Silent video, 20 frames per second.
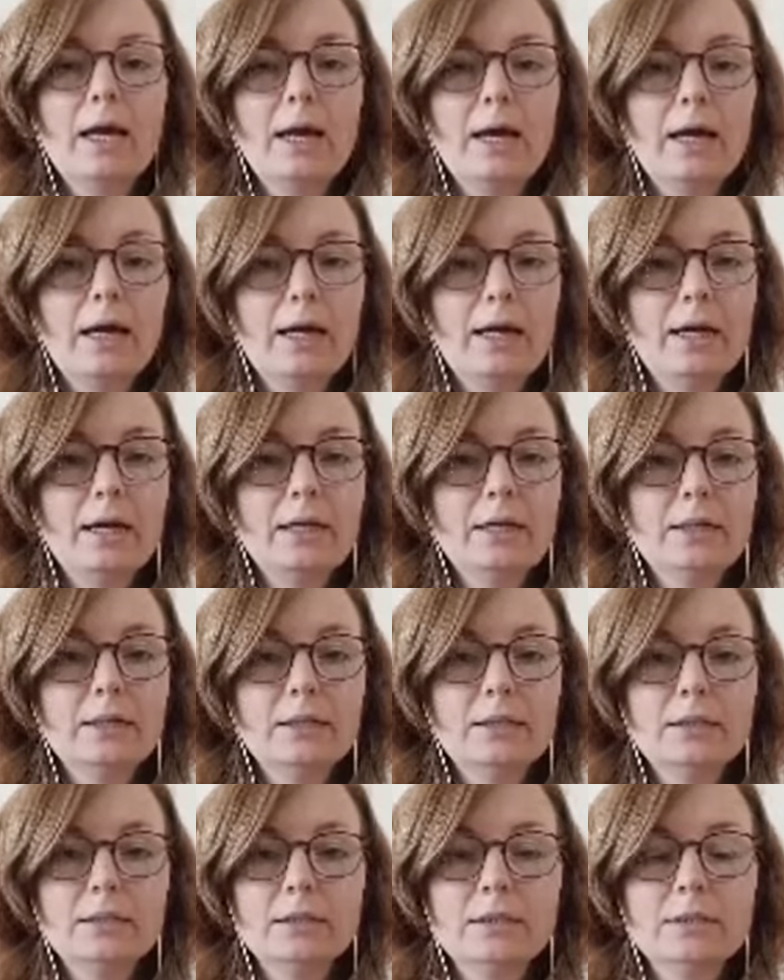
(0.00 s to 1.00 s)

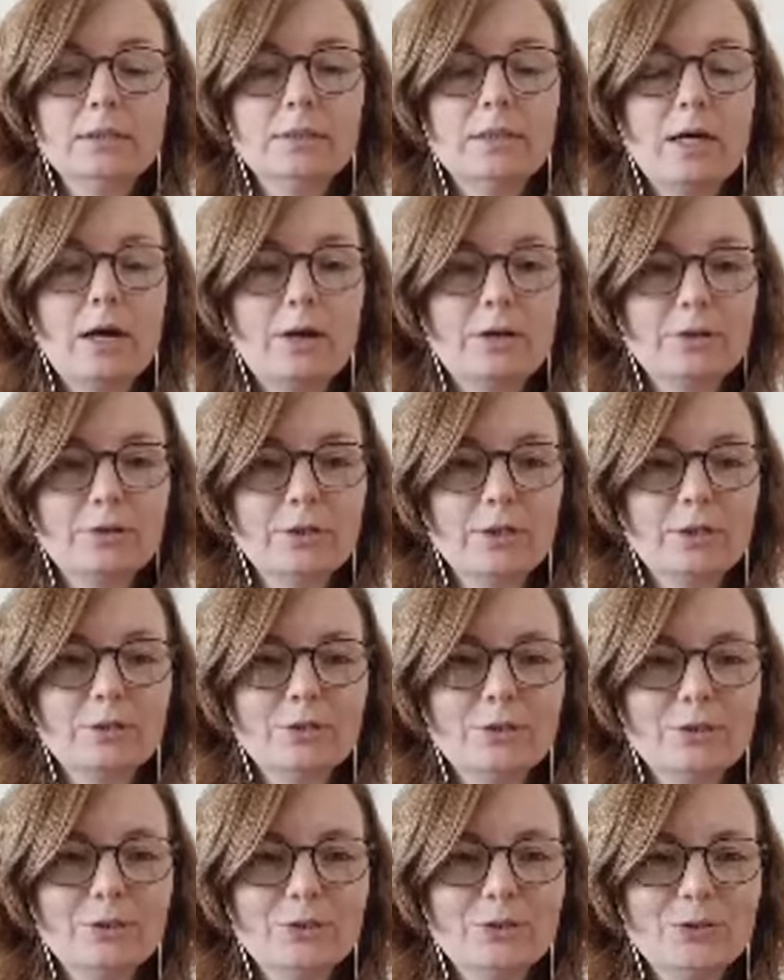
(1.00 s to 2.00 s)
And I'll talk
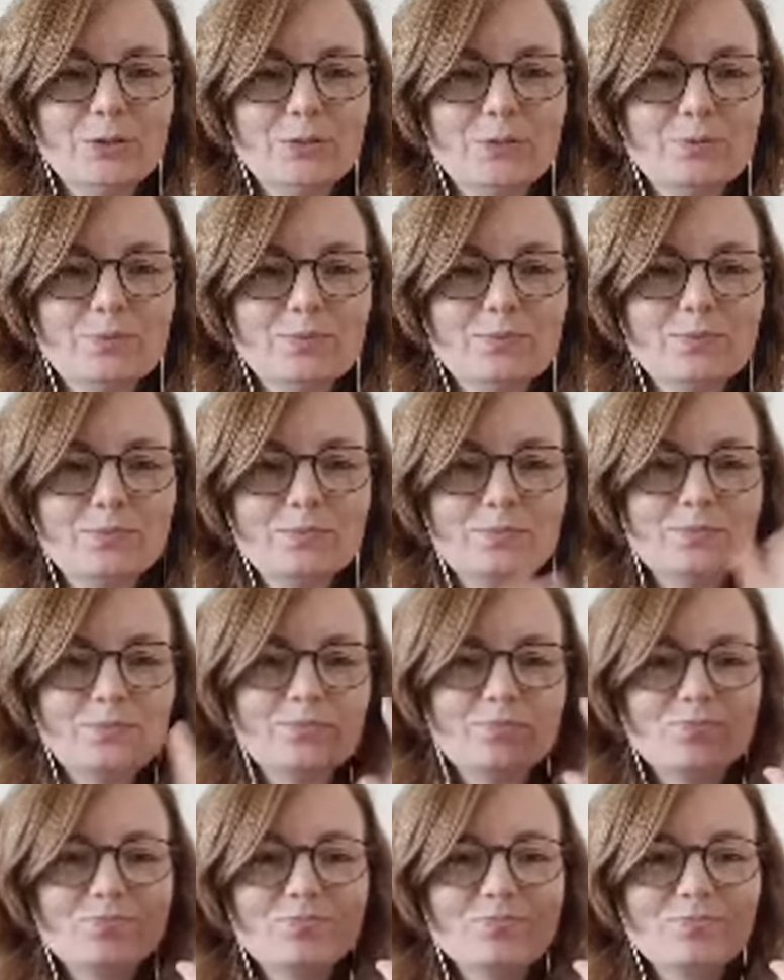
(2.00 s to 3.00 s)
to you soon.
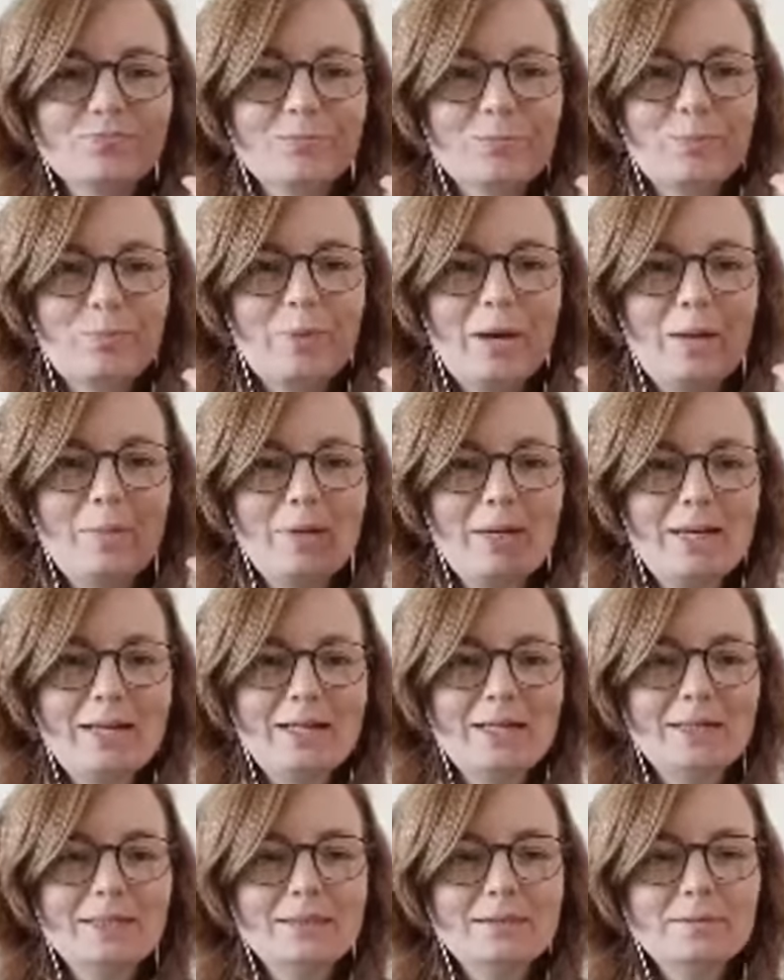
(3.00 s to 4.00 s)

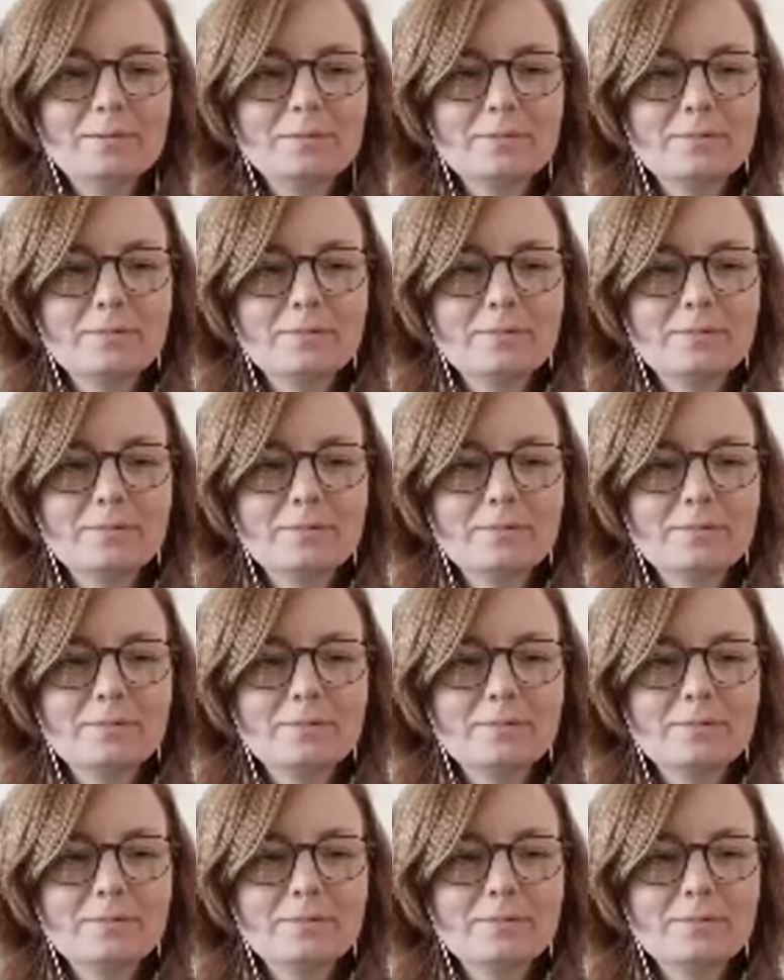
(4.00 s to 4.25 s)
Bye-bye.